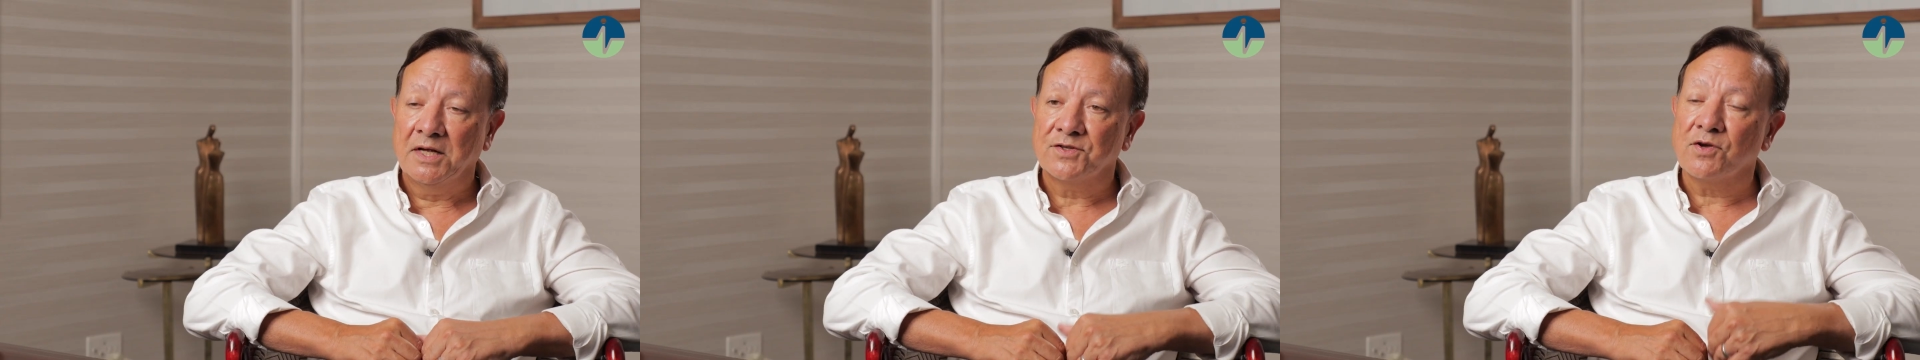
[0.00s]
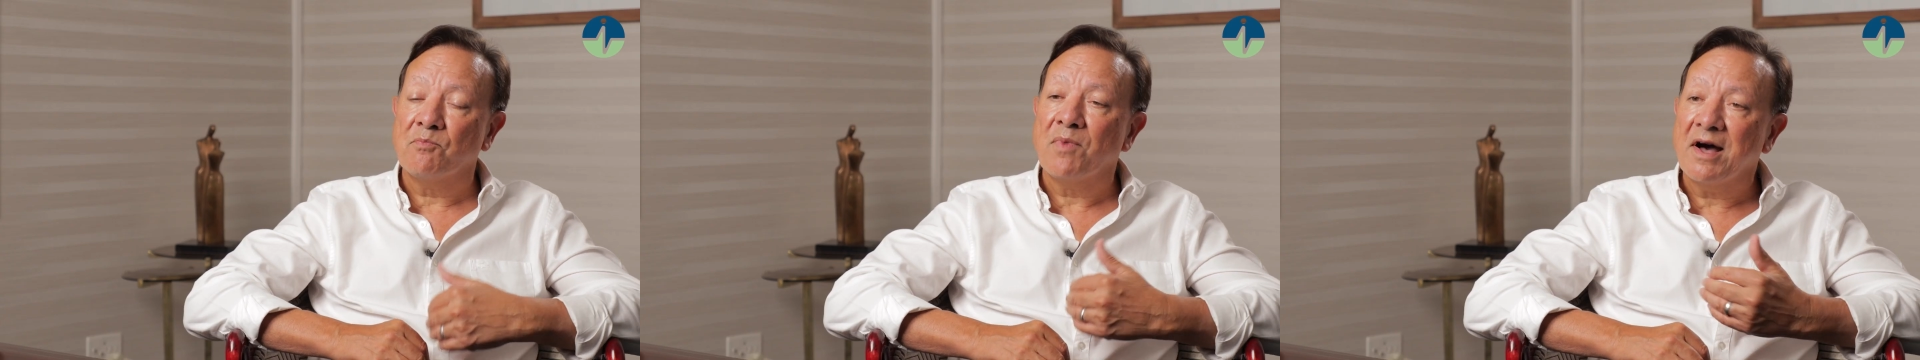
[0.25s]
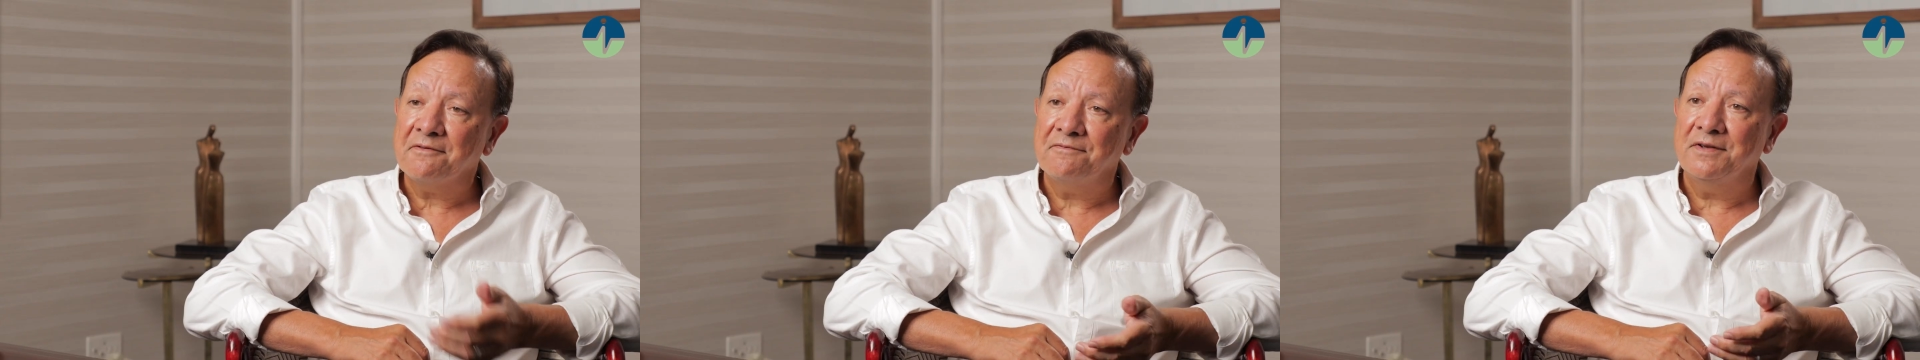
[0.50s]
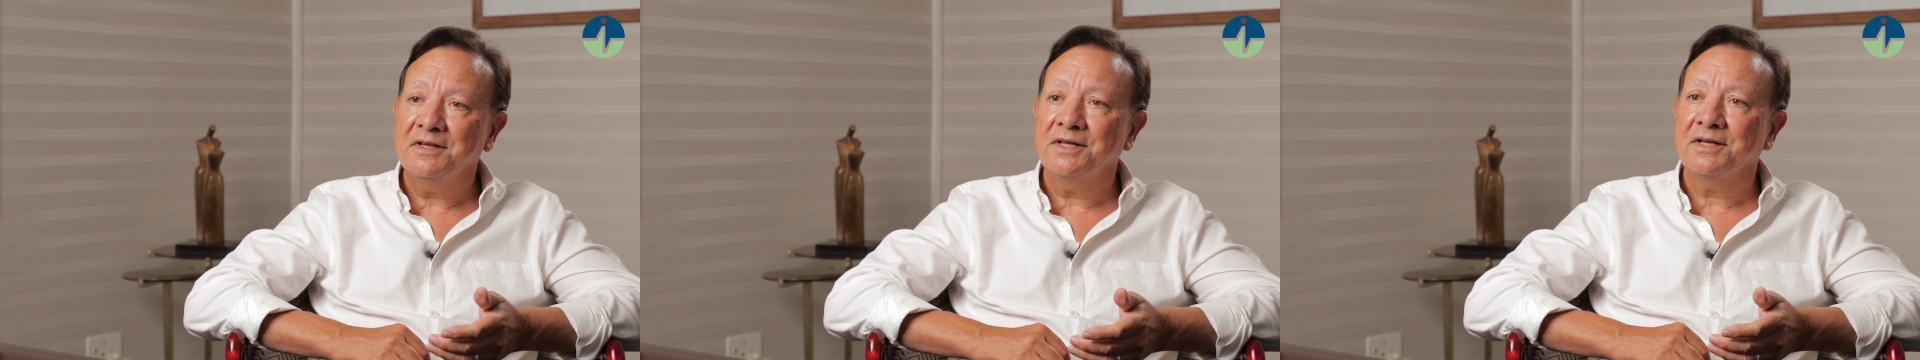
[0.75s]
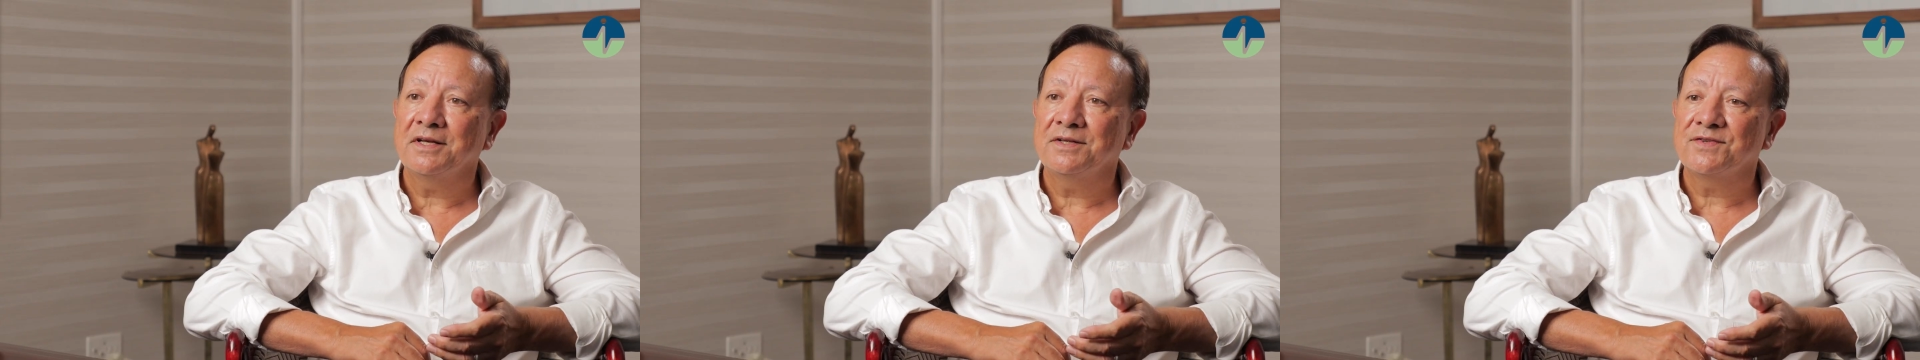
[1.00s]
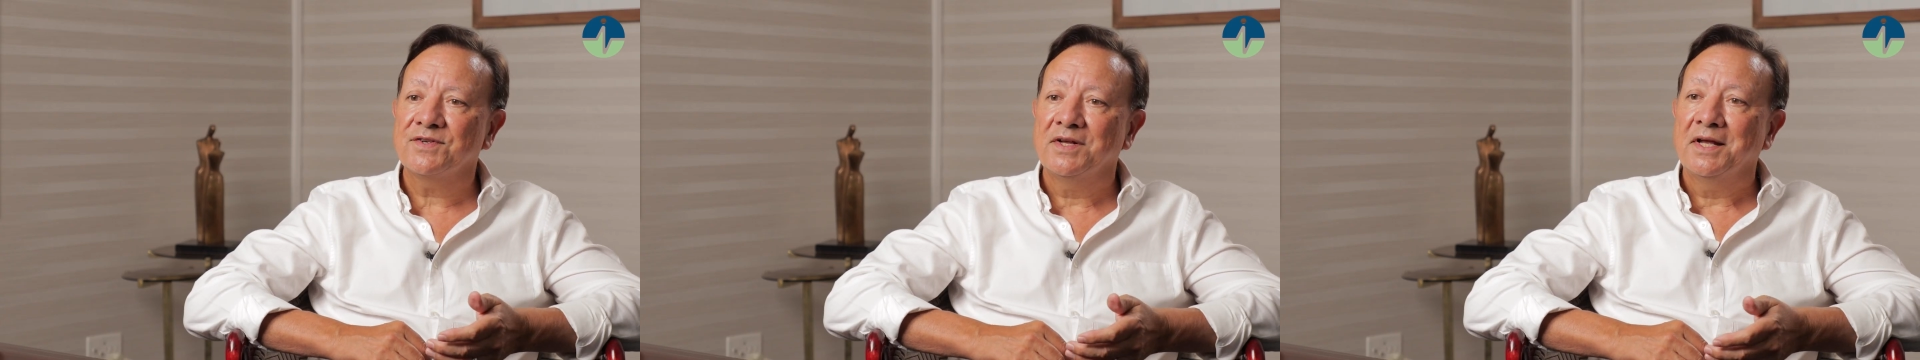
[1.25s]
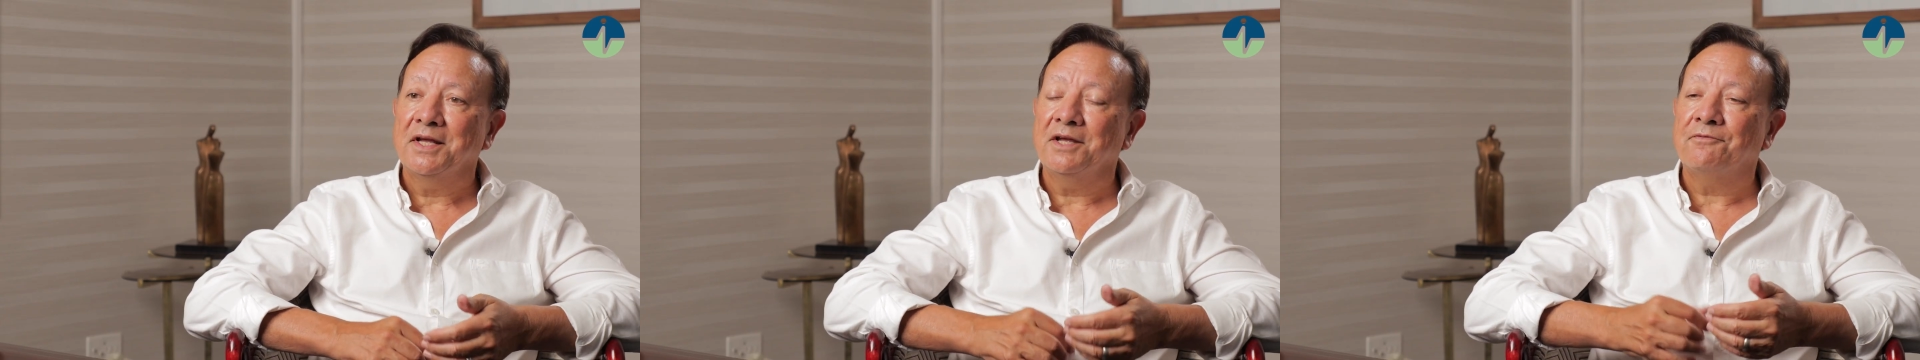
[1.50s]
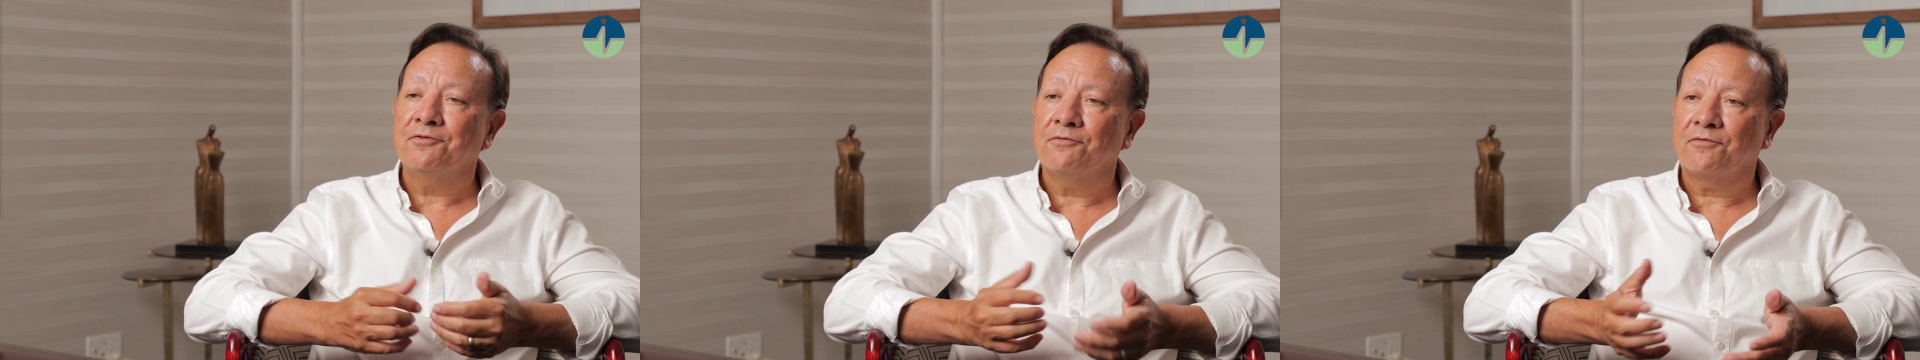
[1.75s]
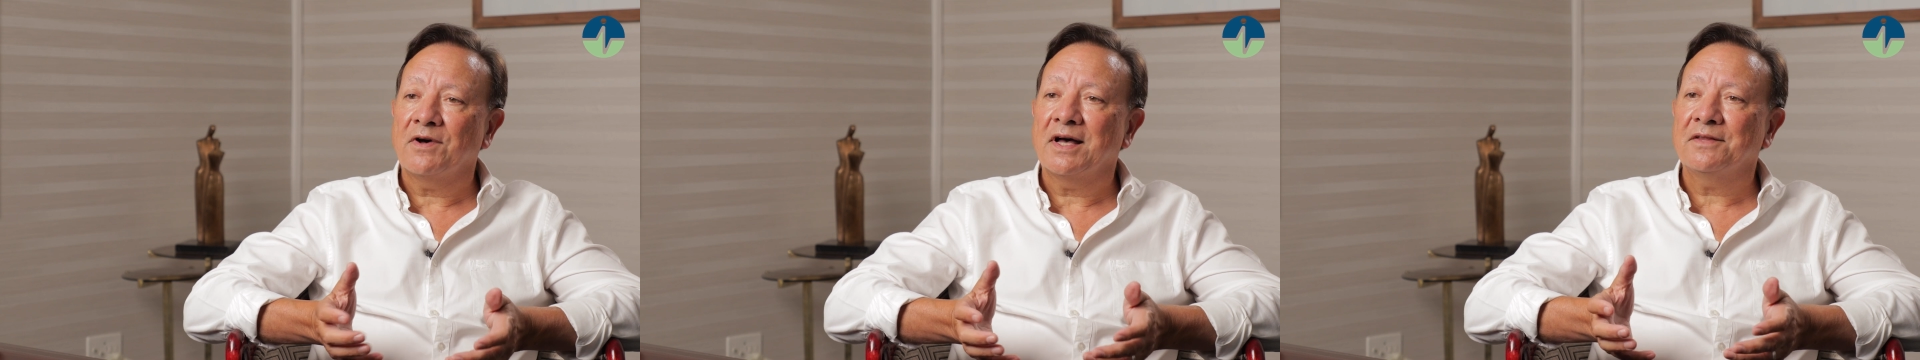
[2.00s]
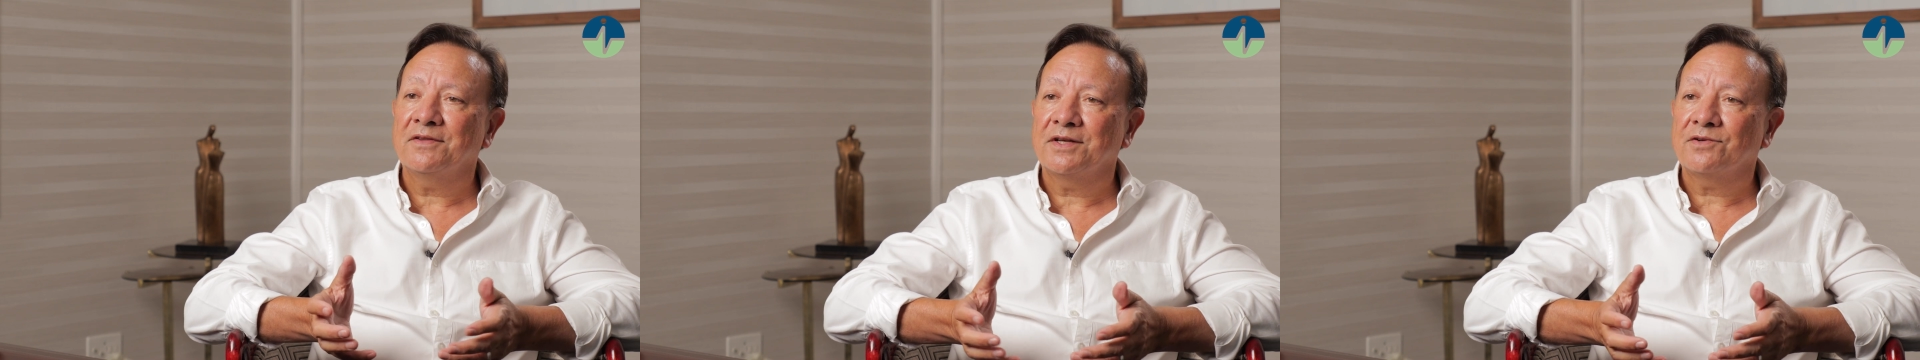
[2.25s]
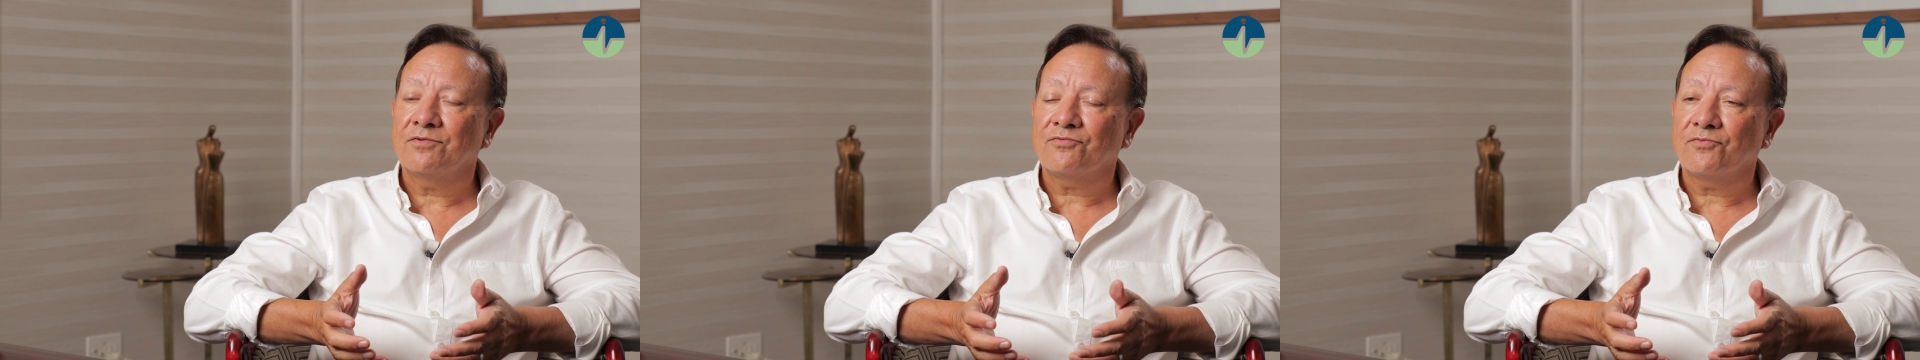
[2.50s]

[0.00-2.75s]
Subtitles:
So my feeling is, if you find that